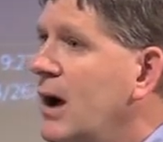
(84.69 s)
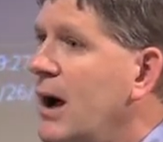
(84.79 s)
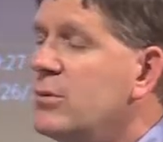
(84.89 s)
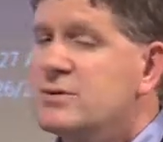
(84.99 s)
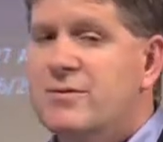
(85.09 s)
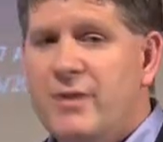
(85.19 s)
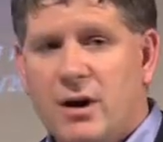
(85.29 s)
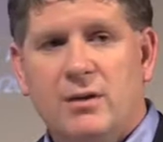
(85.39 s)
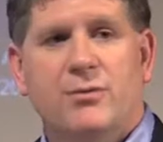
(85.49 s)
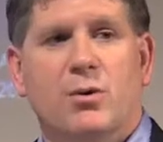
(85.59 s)
I was
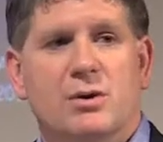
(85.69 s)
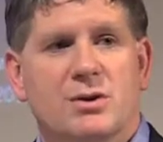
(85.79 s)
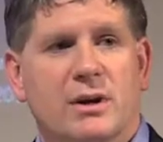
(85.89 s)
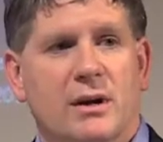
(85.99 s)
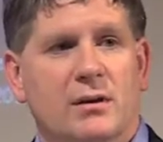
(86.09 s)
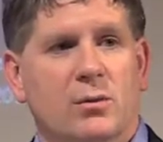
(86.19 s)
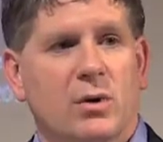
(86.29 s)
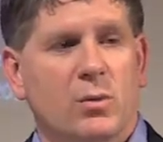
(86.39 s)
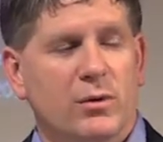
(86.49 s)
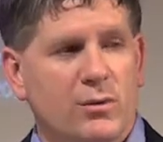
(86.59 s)
very fortunate to
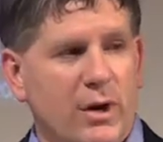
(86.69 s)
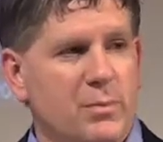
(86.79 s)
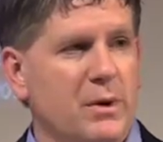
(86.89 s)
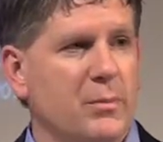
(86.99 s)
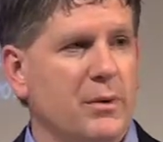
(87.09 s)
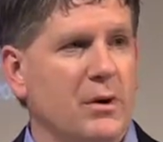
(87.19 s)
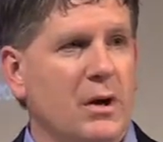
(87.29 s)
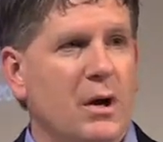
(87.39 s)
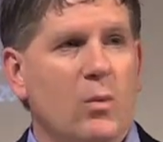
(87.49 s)
work with great people.